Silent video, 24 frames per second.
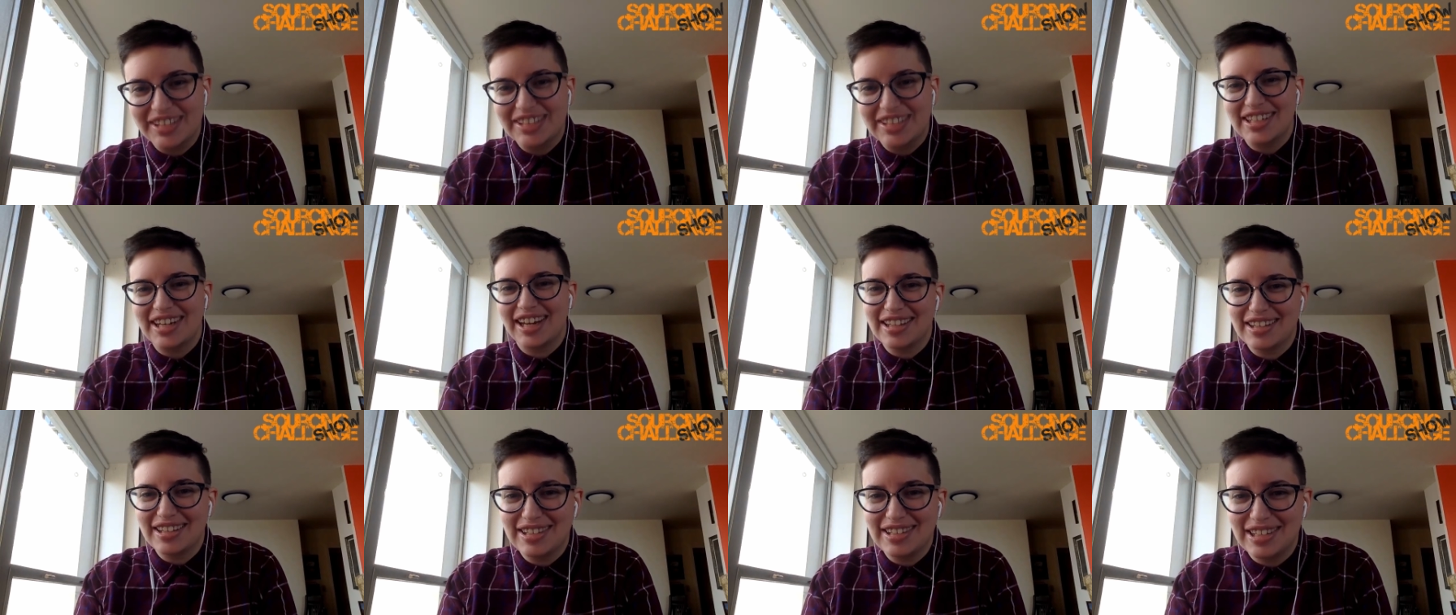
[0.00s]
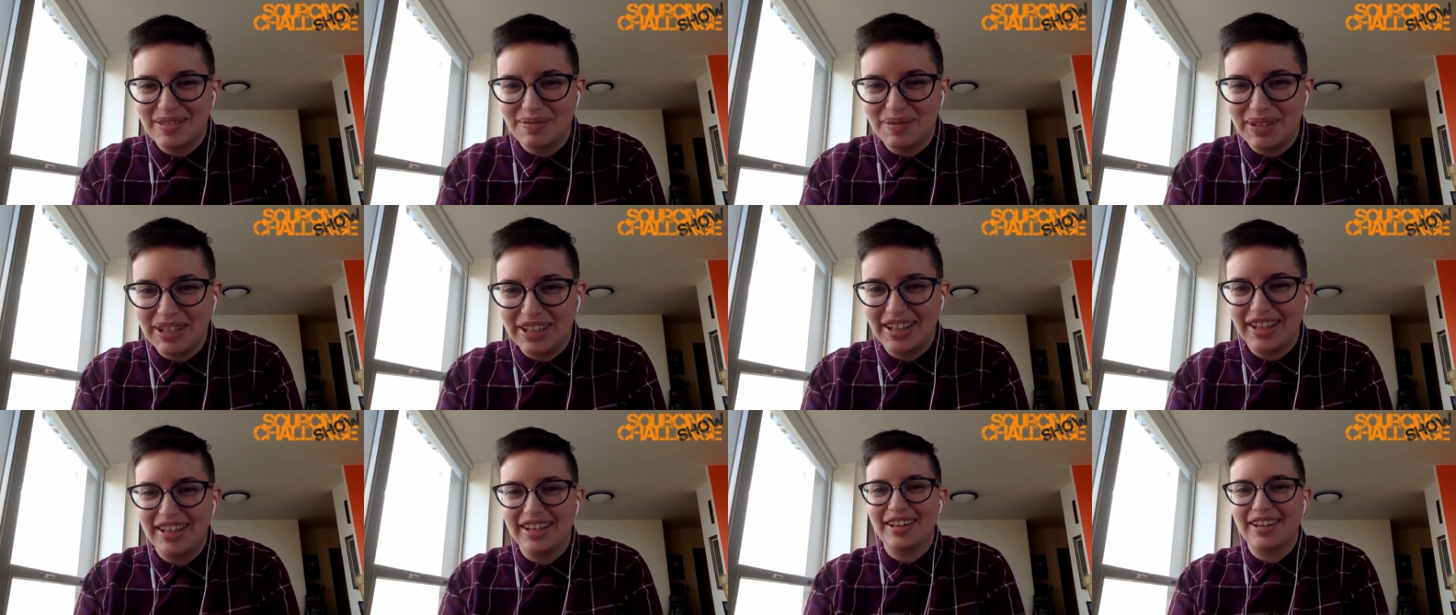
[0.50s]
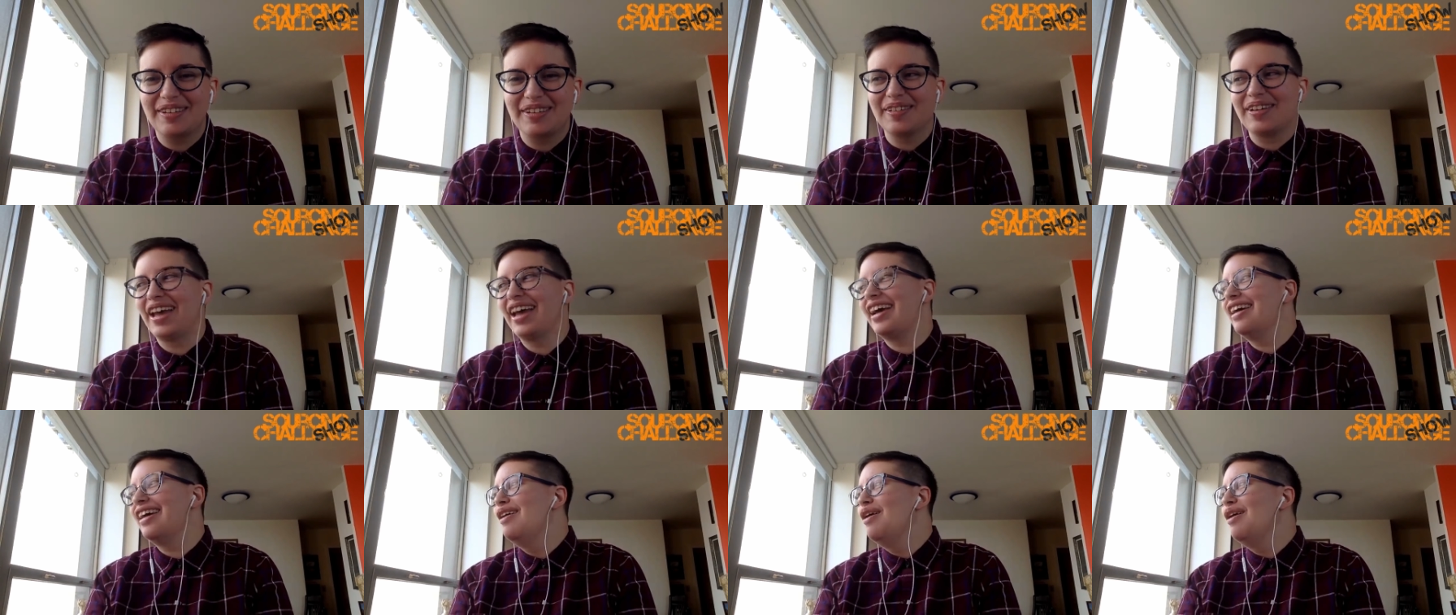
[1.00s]
So it is nice to be like,
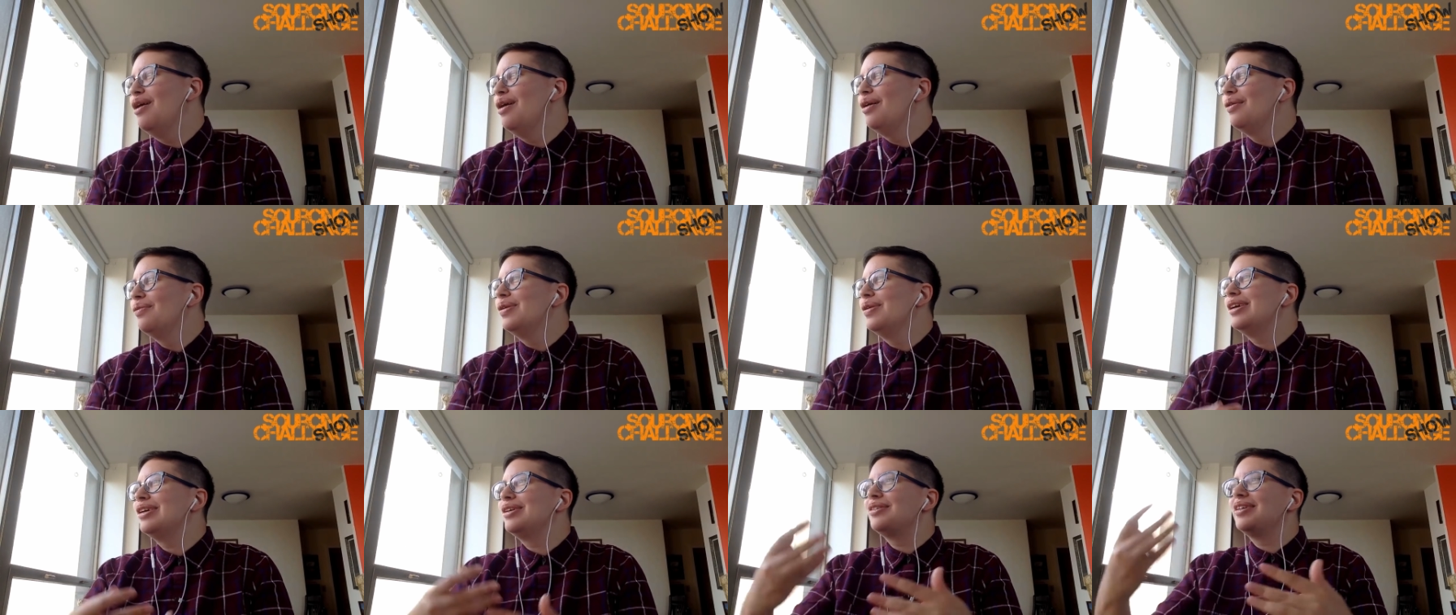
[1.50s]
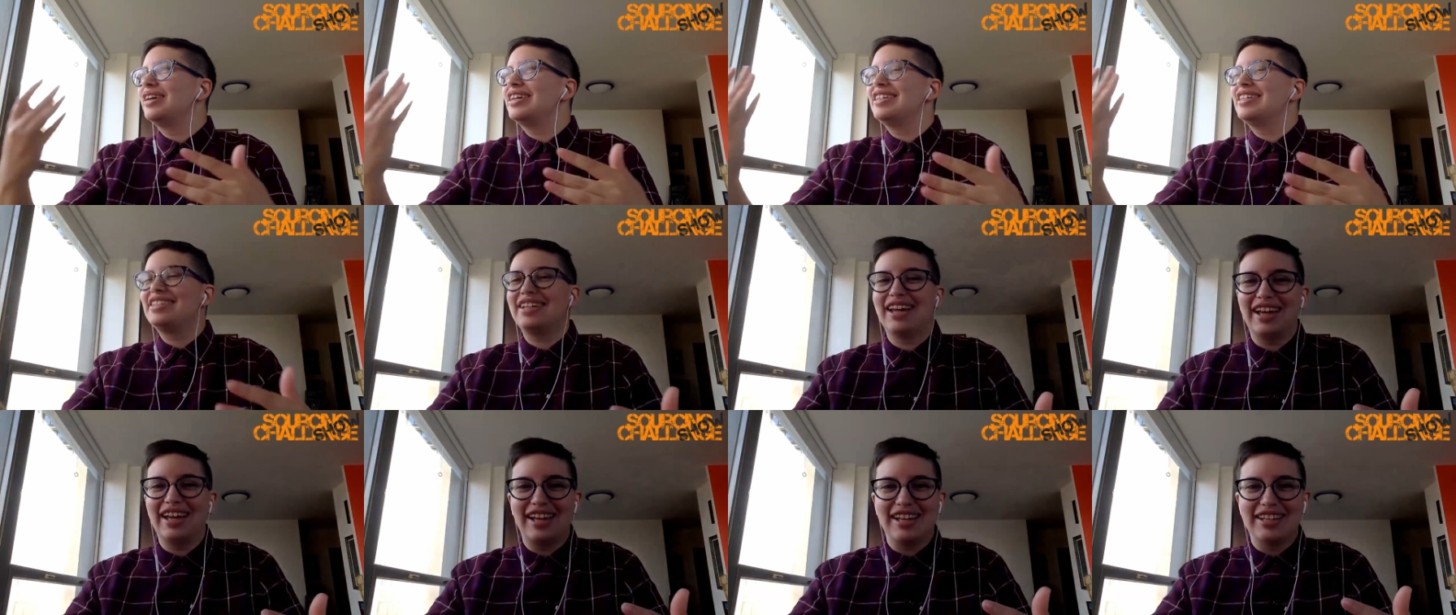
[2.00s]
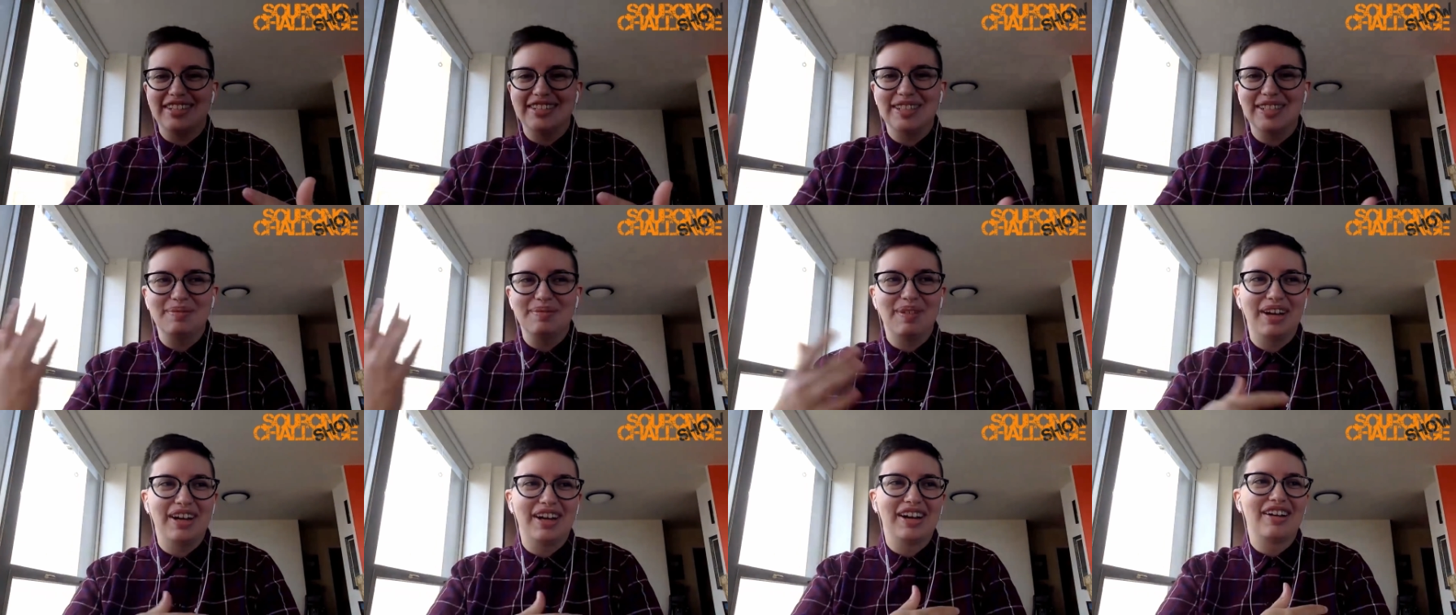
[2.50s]
okay, where do I
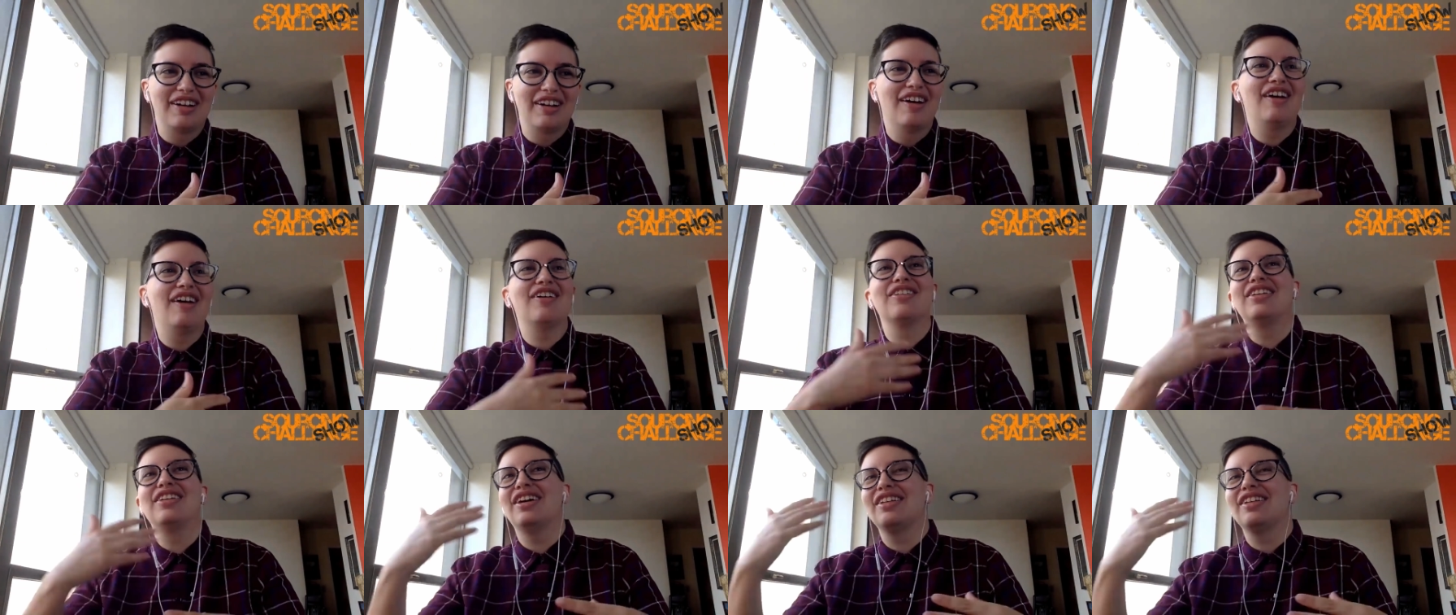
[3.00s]
stand among